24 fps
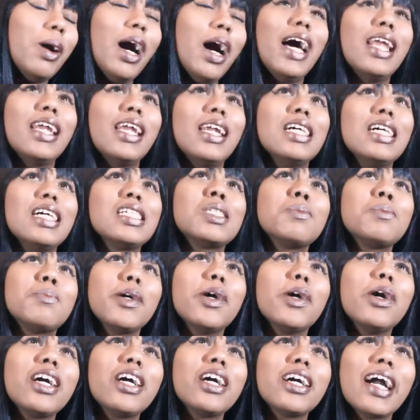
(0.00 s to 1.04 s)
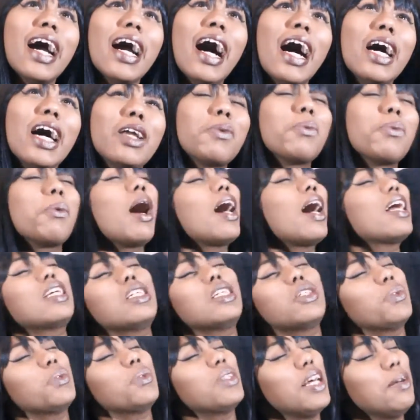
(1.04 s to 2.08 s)
Why did I spill her, God? Why
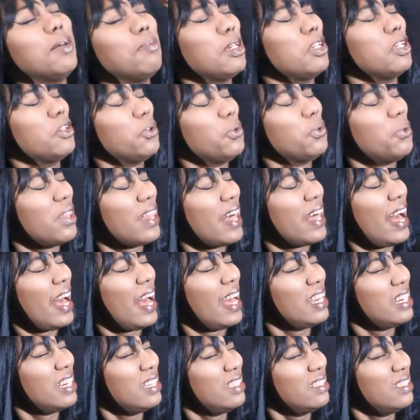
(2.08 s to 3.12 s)
did you let me do that?